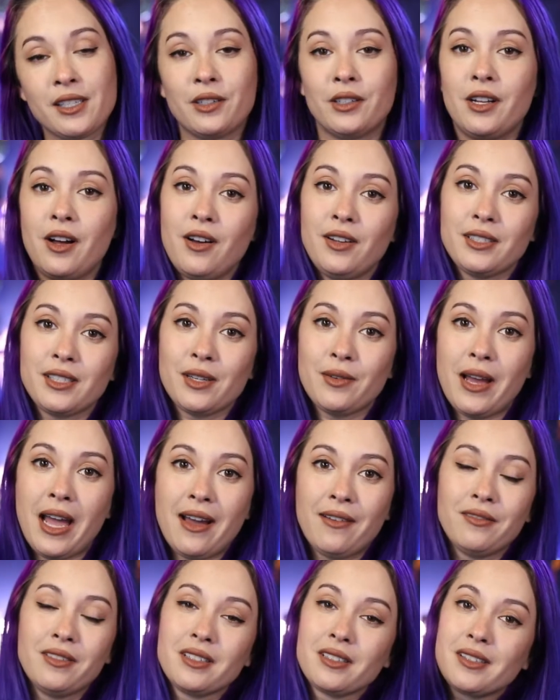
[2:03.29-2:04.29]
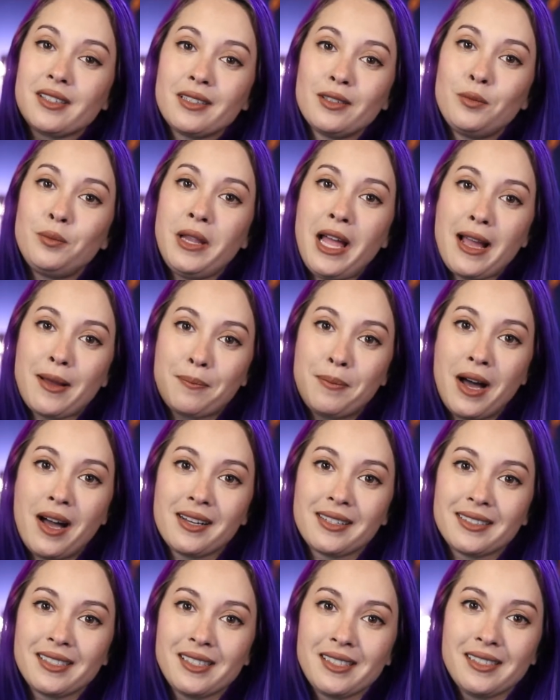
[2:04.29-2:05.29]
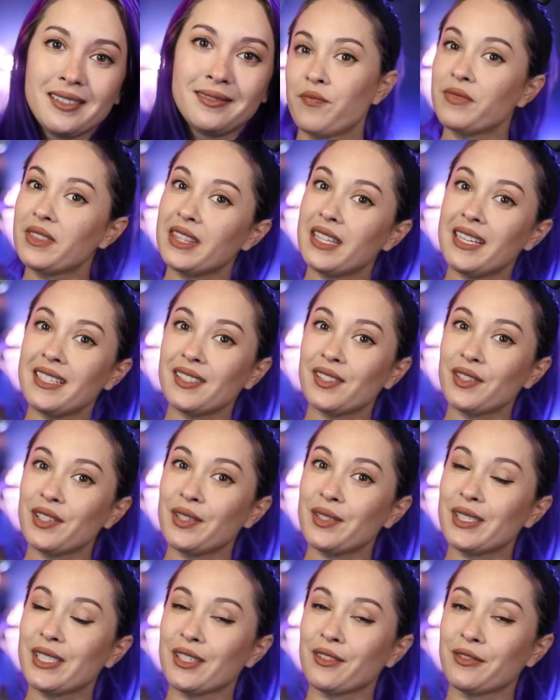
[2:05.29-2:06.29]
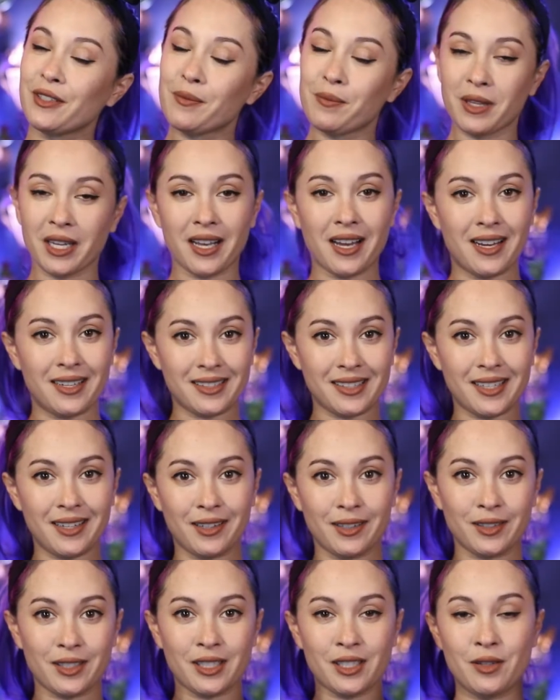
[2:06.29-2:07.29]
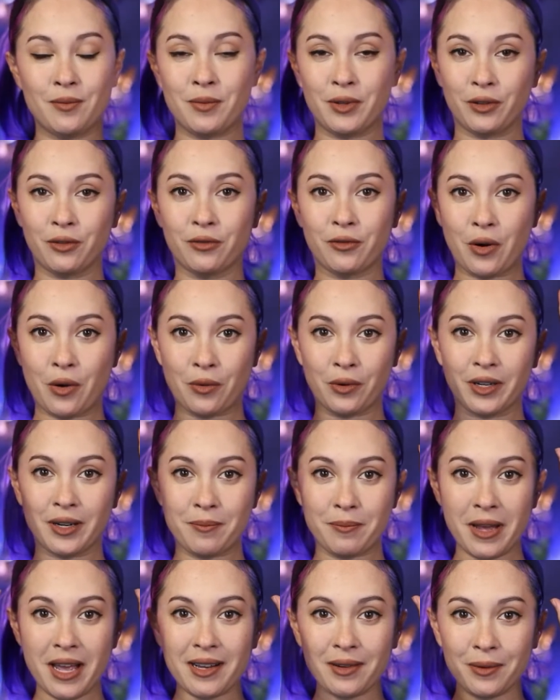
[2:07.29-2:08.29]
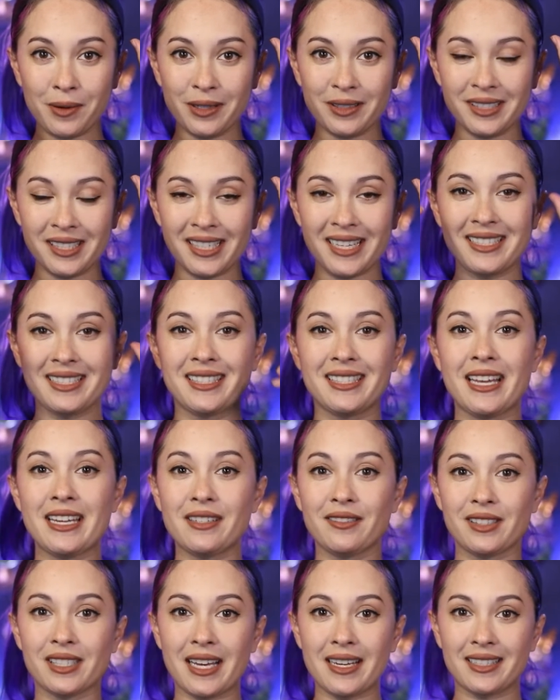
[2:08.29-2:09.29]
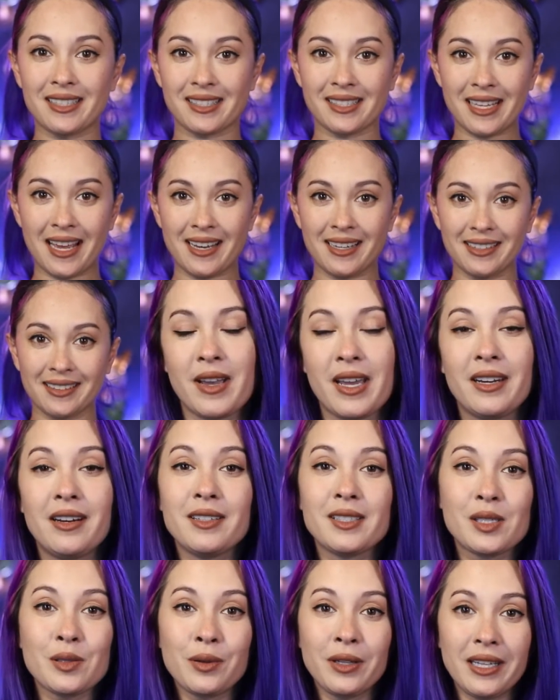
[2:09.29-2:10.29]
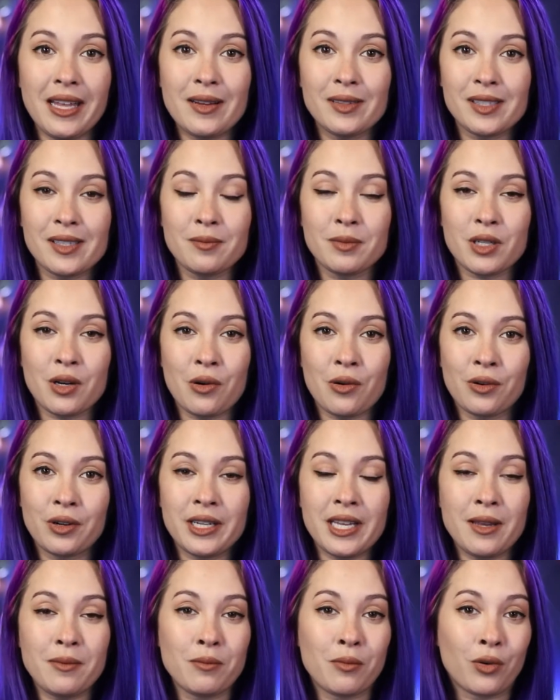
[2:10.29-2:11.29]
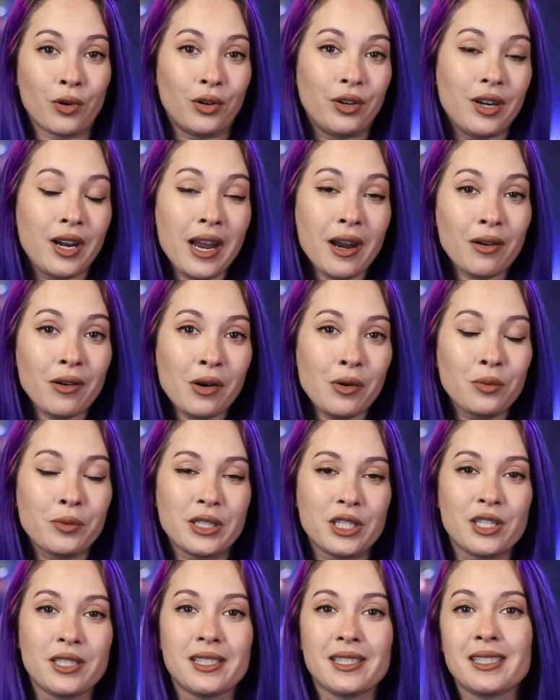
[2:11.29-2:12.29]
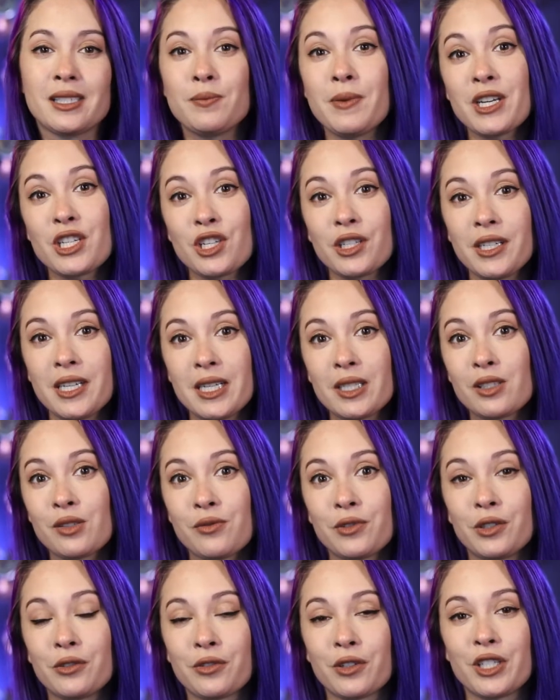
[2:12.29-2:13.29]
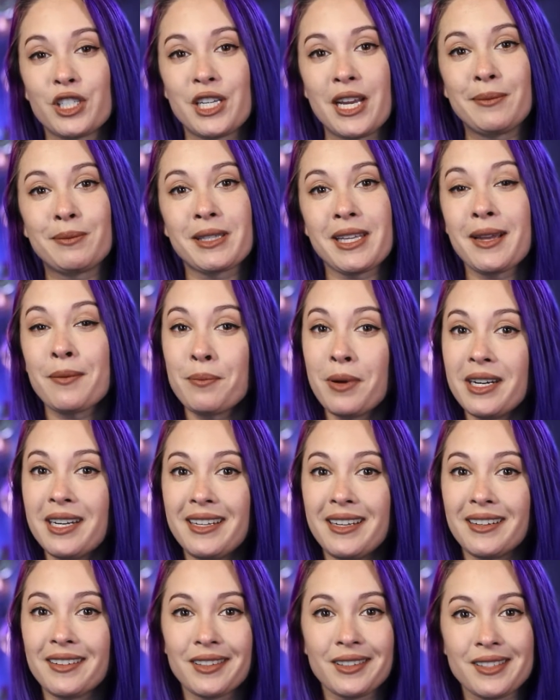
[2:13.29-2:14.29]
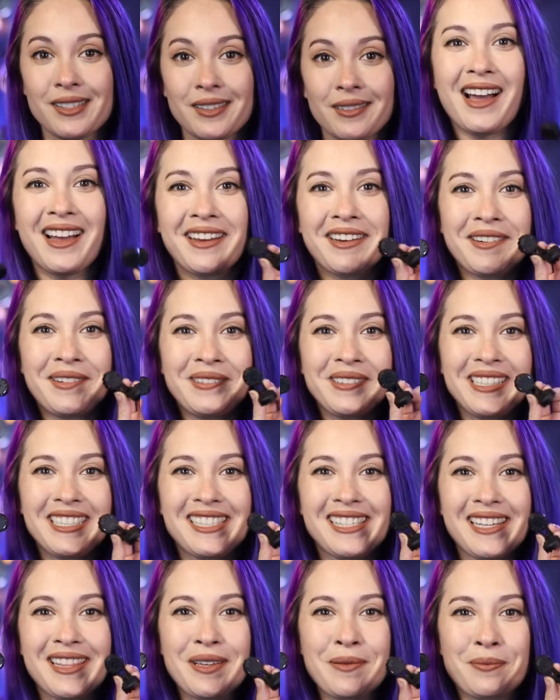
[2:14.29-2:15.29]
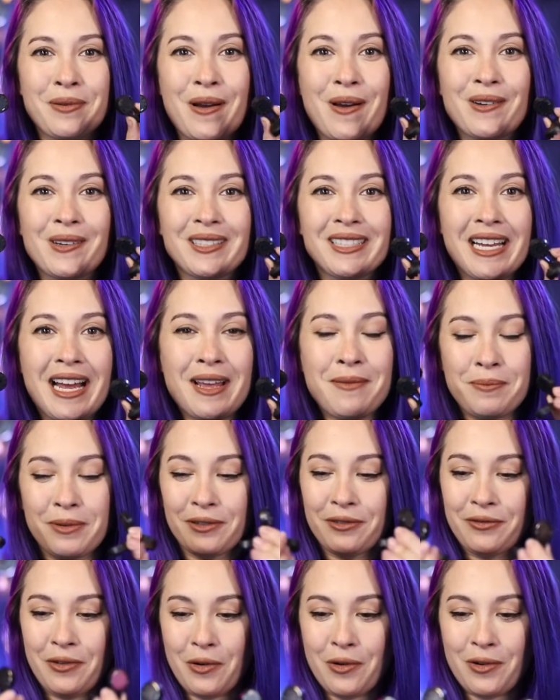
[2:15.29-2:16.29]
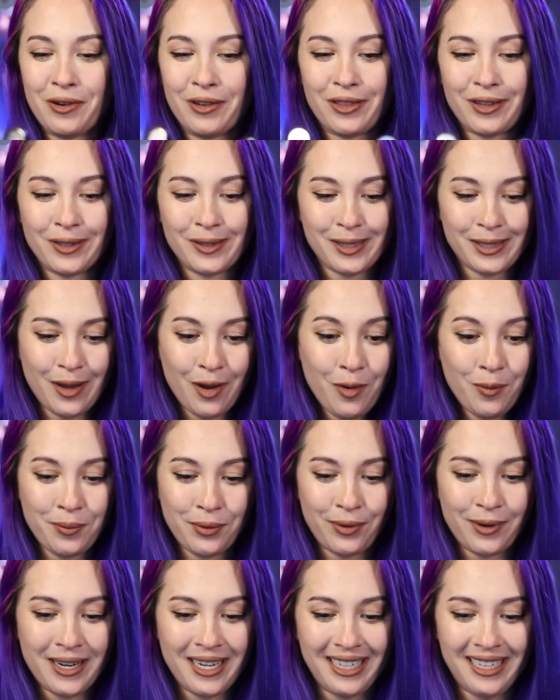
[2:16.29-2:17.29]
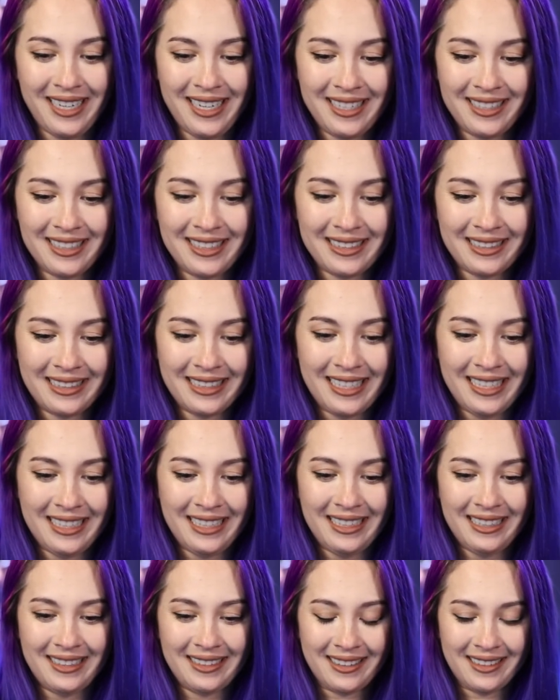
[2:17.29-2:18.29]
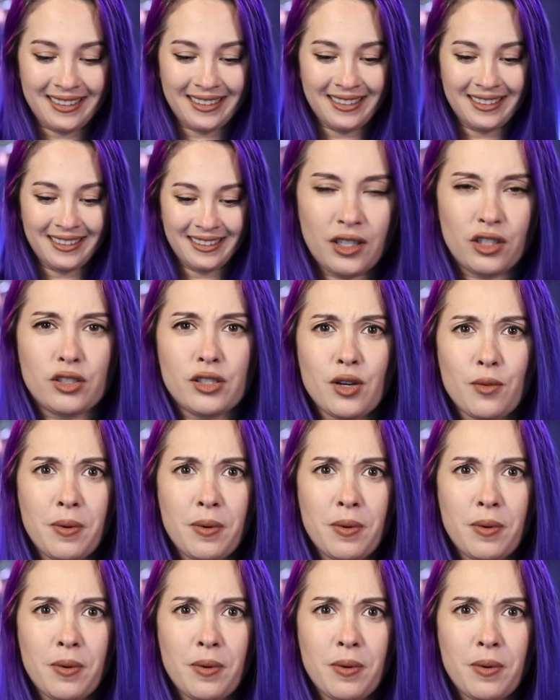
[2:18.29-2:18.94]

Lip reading: you'll also have this little black box. These are used to flip the Cosears to move forward and backwards instead of side to side. It also allows them to orient more narrow, which is especially useful for shapes like bunny ears. I had only seen the prototype before. They're so pretty and clean. They're so